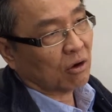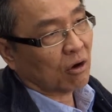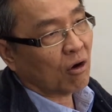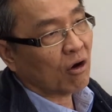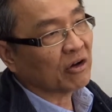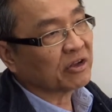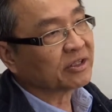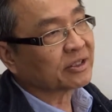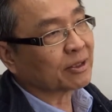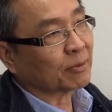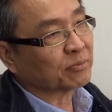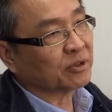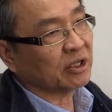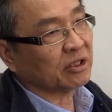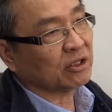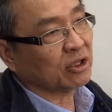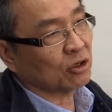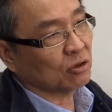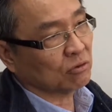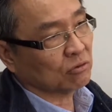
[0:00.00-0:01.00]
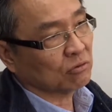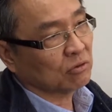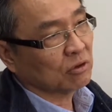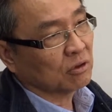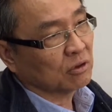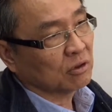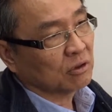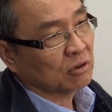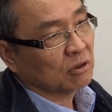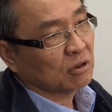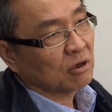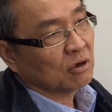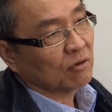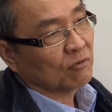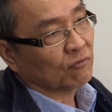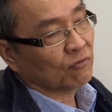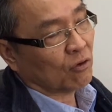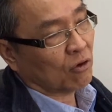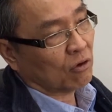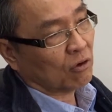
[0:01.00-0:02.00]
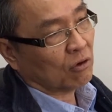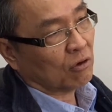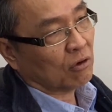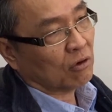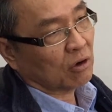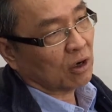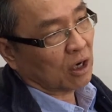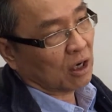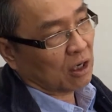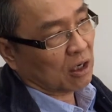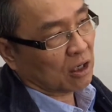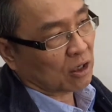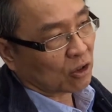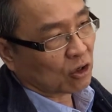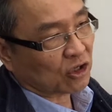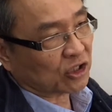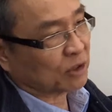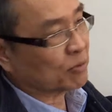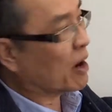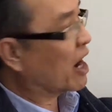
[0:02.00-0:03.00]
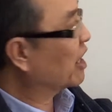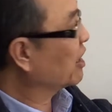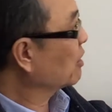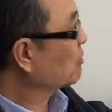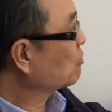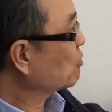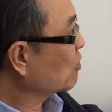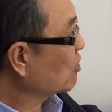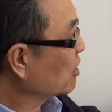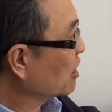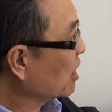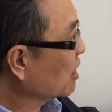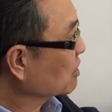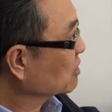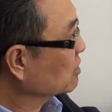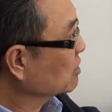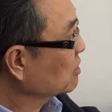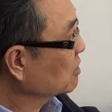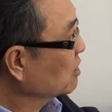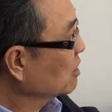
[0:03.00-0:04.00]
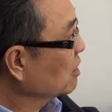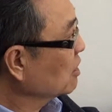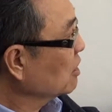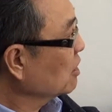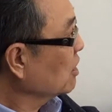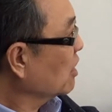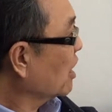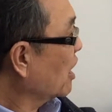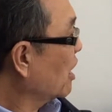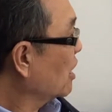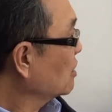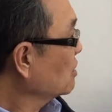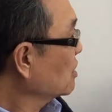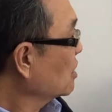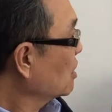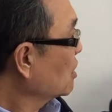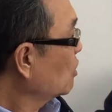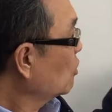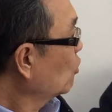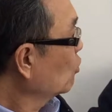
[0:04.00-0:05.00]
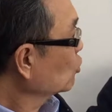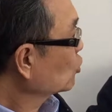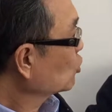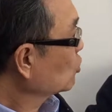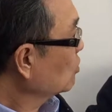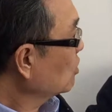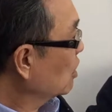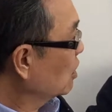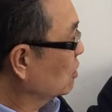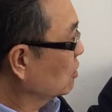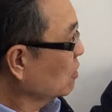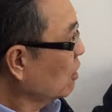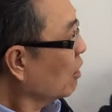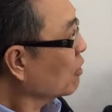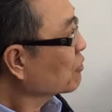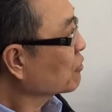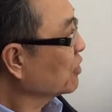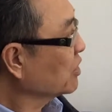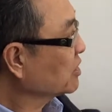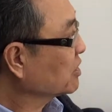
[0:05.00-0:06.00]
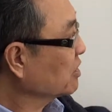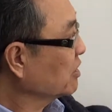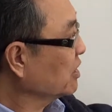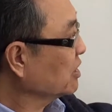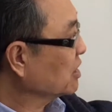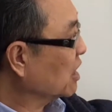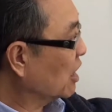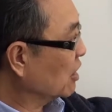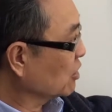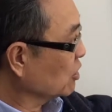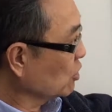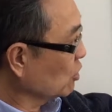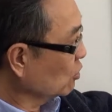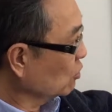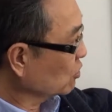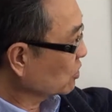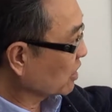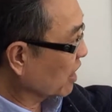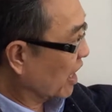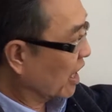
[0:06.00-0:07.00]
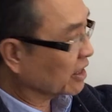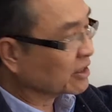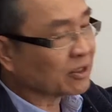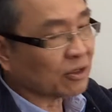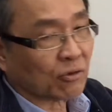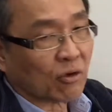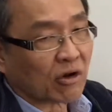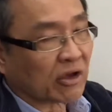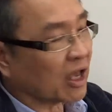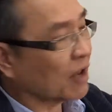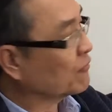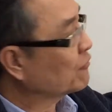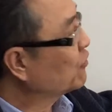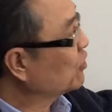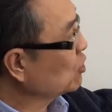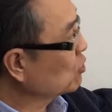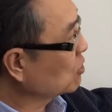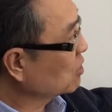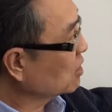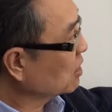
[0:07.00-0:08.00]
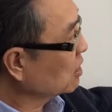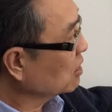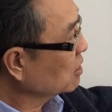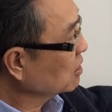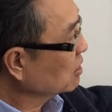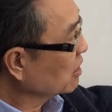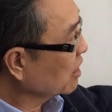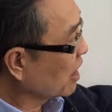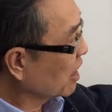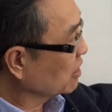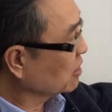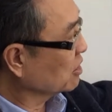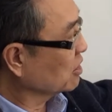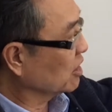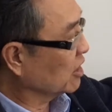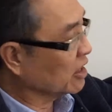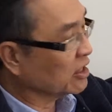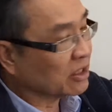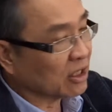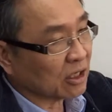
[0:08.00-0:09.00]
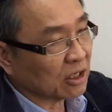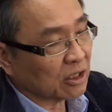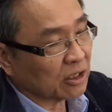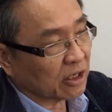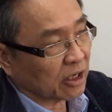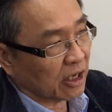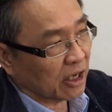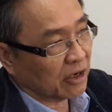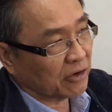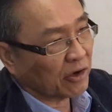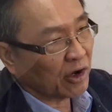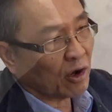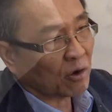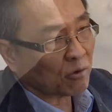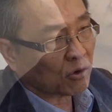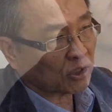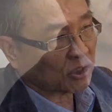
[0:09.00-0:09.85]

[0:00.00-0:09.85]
oil substitute for uh, cosmetic products and uh, also a lot of glycerin are used as a rocket fuel and in the area of